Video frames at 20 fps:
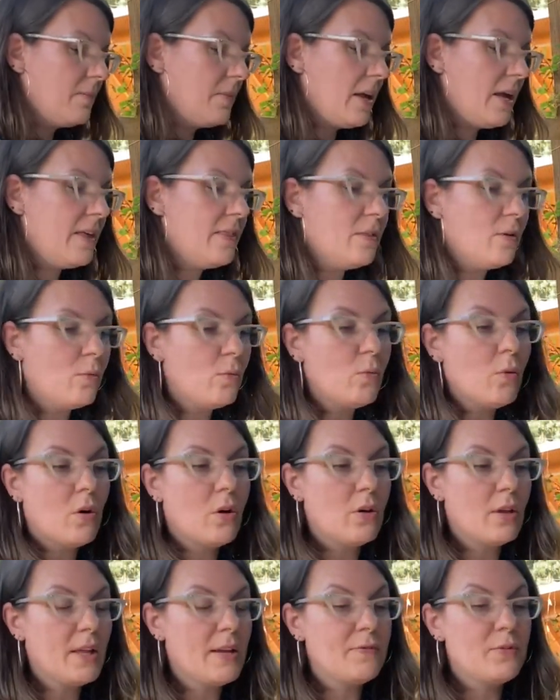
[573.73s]
in the
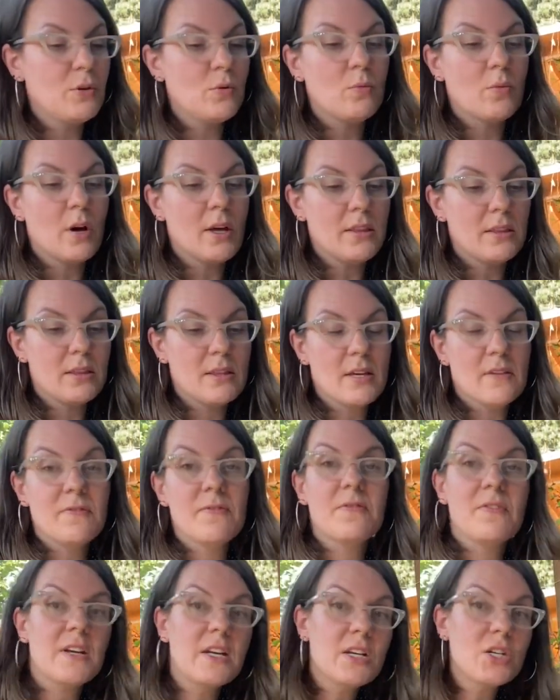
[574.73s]
wool. If you want the
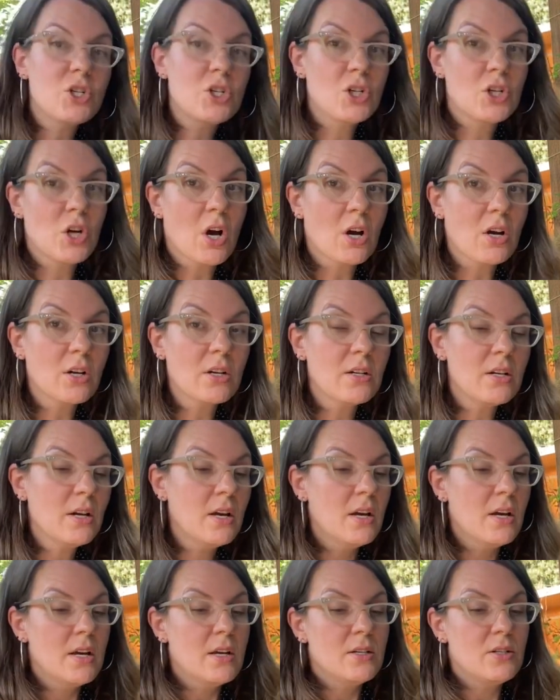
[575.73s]
finished yarn
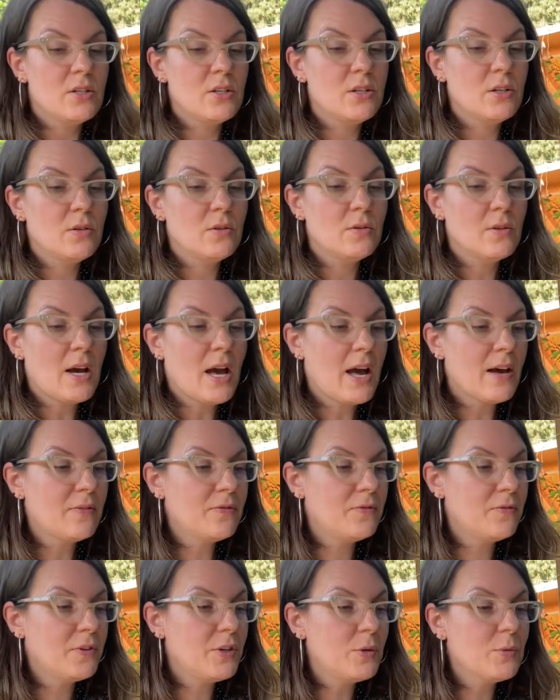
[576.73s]
to have
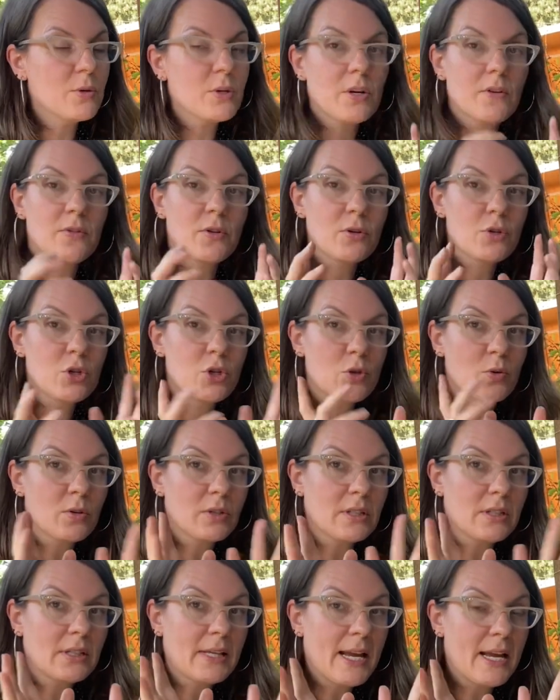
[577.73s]
fewer of those short
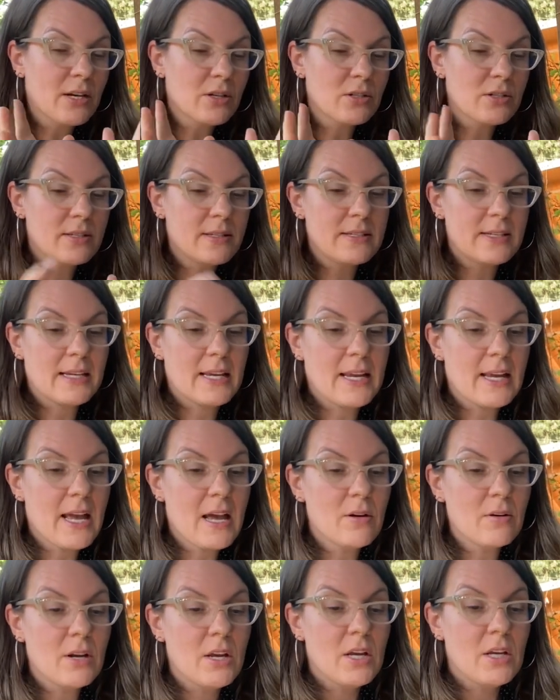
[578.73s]
little hairs sticking
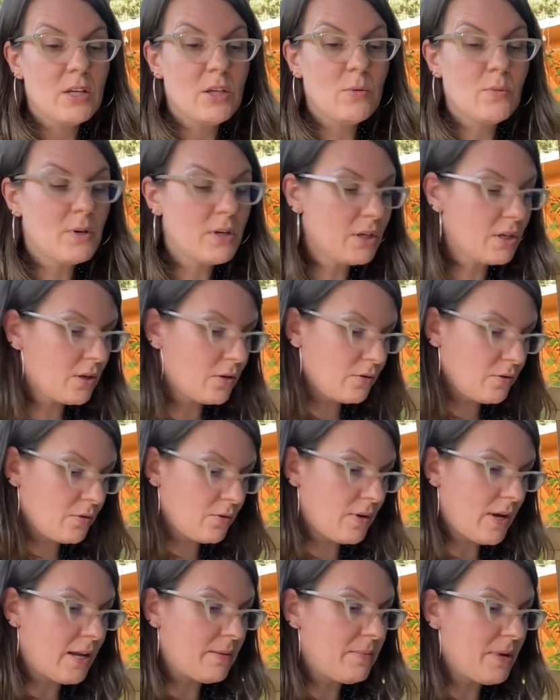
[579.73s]
out, you want to go
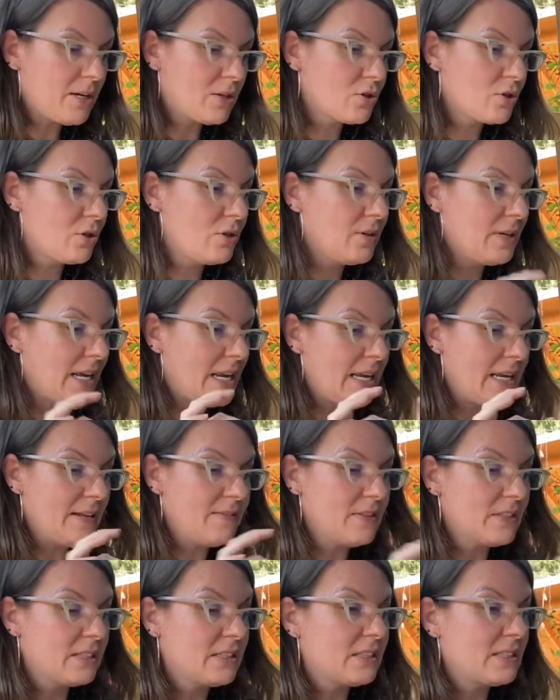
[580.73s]
through and make sure you get any
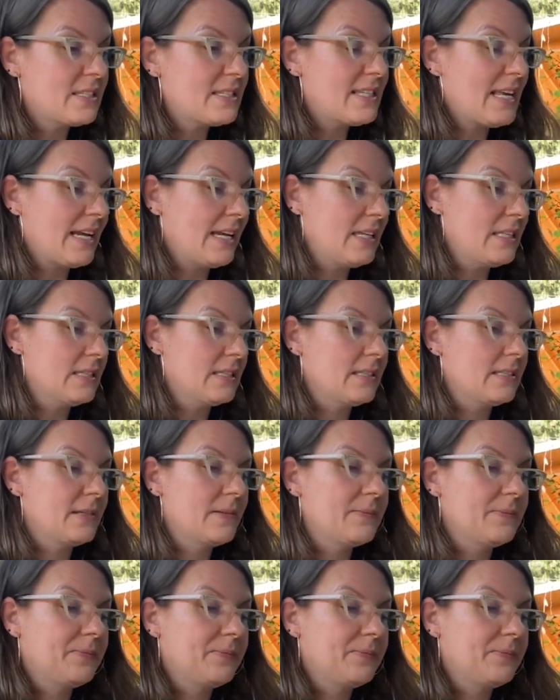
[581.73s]
of the little seconds.